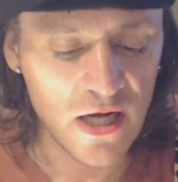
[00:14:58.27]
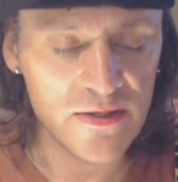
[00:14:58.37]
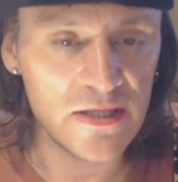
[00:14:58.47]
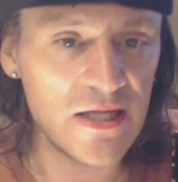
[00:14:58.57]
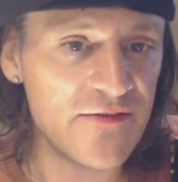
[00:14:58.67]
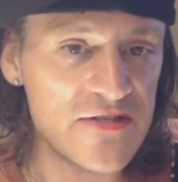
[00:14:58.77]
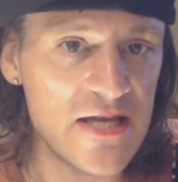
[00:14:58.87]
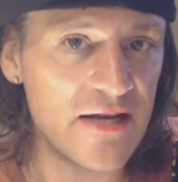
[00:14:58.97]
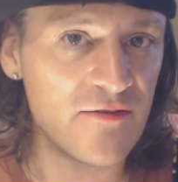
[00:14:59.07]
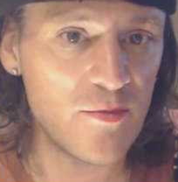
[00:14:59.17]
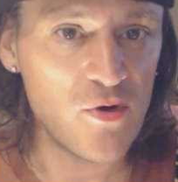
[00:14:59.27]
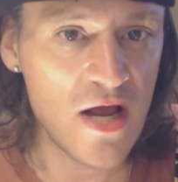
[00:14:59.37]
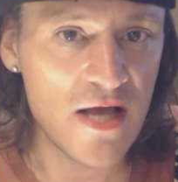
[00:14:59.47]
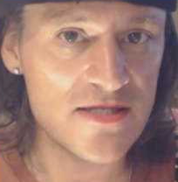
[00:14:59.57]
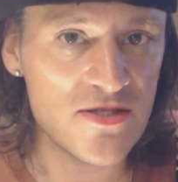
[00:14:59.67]
on the left side of our
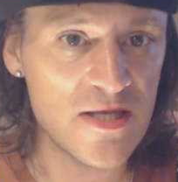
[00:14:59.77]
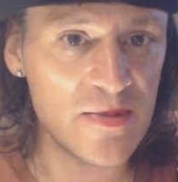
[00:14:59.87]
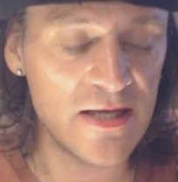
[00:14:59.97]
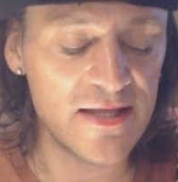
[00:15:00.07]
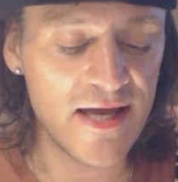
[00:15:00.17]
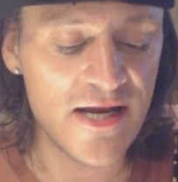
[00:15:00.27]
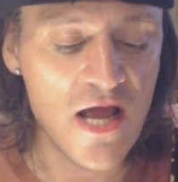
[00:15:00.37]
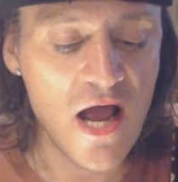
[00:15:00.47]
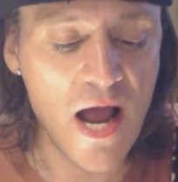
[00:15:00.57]
breast or something like that.